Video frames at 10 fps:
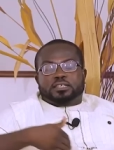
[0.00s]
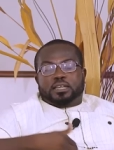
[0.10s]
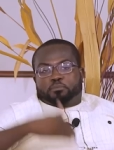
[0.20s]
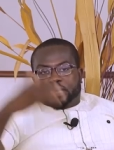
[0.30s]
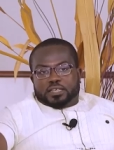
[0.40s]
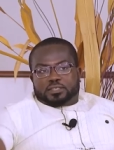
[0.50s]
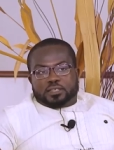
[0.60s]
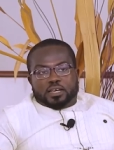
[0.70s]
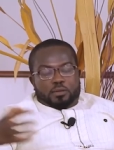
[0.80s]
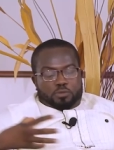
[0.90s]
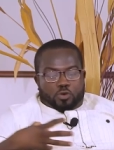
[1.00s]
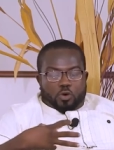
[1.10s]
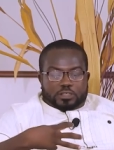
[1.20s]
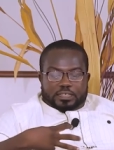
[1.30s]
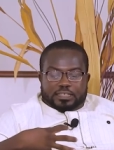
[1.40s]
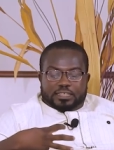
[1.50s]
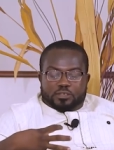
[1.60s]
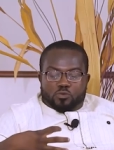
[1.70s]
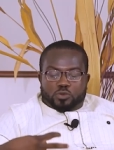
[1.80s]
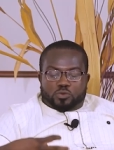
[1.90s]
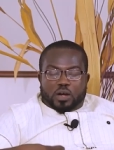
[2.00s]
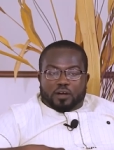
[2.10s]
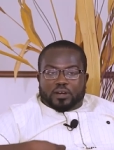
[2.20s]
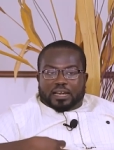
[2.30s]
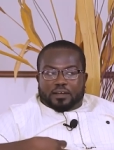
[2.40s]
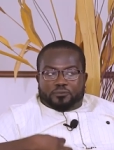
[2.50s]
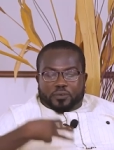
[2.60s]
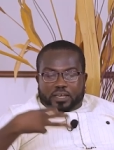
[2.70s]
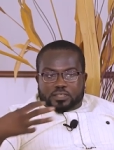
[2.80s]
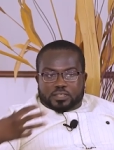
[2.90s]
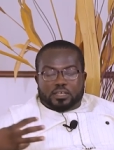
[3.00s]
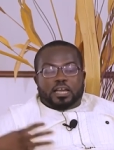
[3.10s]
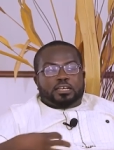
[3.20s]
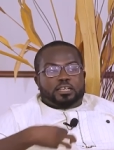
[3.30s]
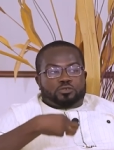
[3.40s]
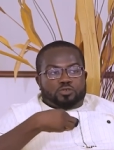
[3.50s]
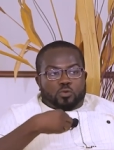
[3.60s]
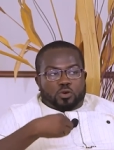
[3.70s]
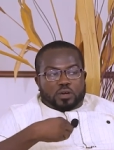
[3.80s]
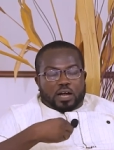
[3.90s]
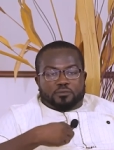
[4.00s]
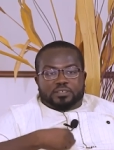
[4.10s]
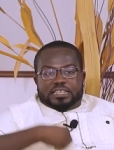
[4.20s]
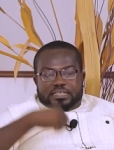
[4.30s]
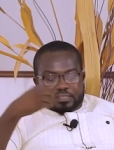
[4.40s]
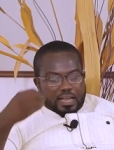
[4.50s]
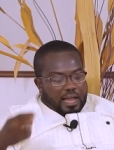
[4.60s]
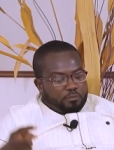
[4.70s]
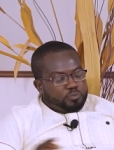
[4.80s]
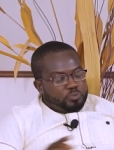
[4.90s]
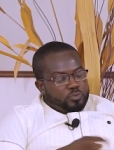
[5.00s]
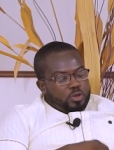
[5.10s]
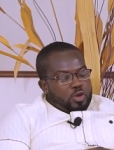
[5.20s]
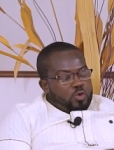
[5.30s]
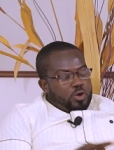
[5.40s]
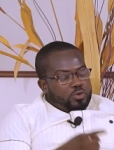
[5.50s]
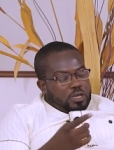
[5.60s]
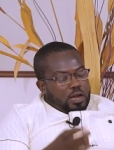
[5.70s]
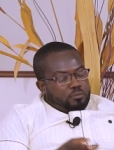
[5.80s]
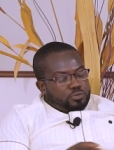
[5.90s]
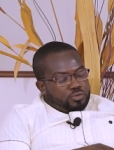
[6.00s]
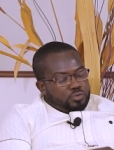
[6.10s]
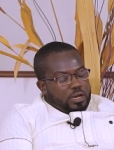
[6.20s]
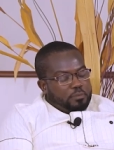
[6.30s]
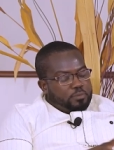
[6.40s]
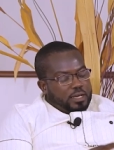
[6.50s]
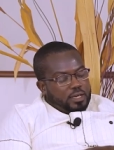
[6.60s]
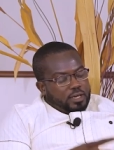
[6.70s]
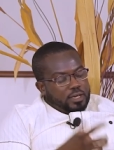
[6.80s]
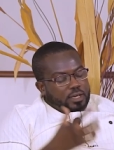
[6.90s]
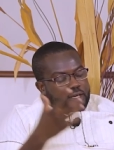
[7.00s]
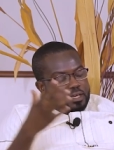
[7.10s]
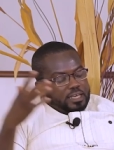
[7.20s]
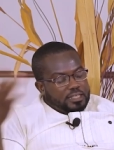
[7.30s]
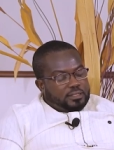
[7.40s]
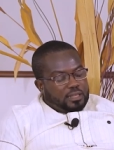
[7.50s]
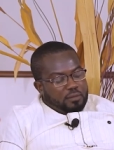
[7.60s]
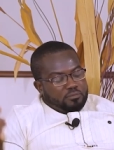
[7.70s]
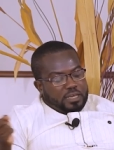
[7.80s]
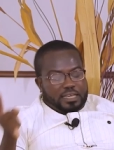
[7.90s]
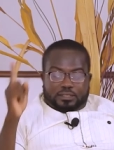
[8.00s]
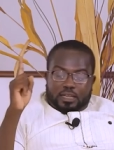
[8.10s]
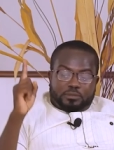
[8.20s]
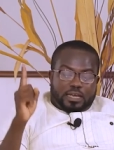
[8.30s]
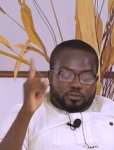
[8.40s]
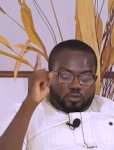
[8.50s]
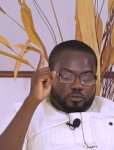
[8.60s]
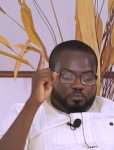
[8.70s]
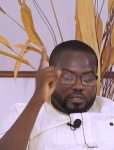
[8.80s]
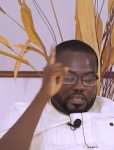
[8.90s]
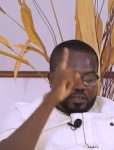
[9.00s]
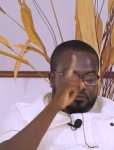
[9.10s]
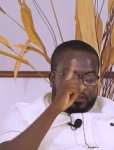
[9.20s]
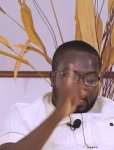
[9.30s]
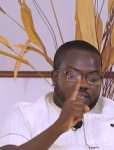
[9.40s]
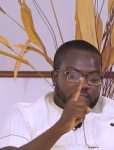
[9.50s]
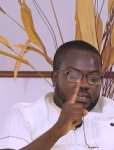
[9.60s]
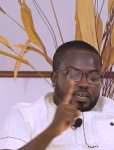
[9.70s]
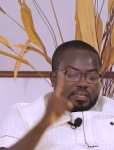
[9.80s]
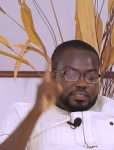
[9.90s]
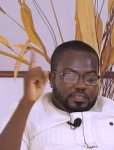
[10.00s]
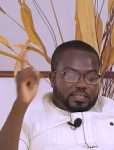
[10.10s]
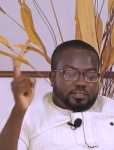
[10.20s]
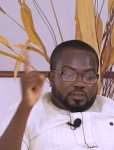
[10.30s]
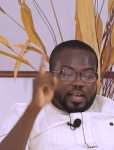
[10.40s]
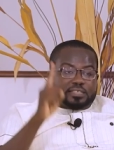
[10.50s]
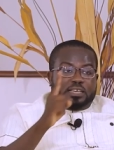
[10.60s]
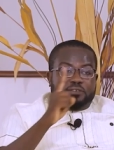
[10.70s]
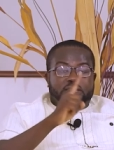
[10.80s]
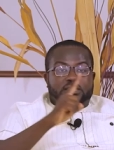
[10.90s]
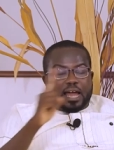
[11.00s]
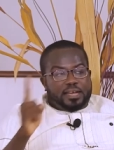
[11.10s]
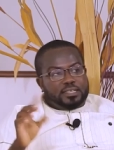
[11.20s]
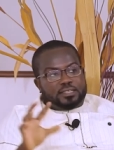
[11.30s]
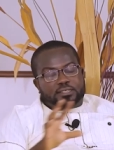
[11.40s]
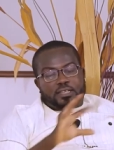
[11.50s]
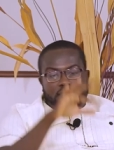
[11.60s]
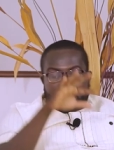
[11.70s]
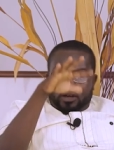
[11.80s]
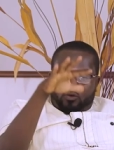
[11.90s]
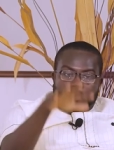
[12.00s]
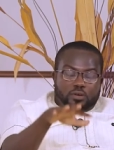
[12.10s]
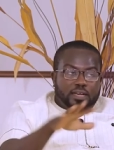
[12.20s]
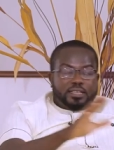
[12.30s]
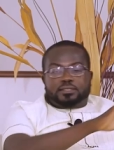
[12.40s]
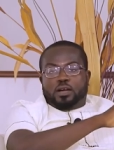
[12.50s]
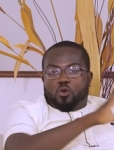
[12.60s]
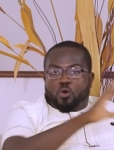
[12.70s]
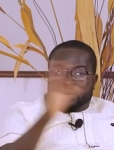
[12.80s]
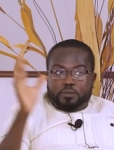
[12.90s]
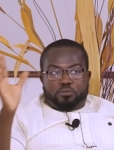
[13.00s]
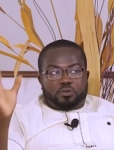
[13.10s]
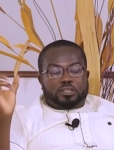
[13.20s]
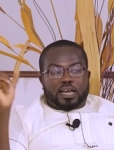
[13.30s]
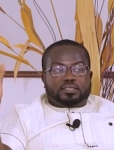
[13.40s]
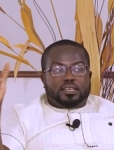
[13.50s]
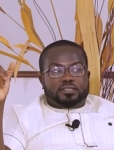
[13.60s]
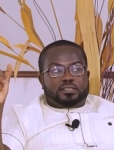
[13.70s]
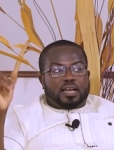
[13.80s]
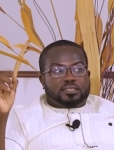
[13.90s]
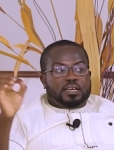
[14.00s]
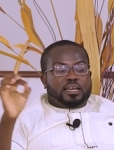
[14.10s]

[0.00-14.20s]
the place because he didn't want to have an affection. They do not want to have desire. When you come to uh, uh, uh, uh Islam, Islam does not believe that Jesus Christ even died. It is the Quran is the only book that says that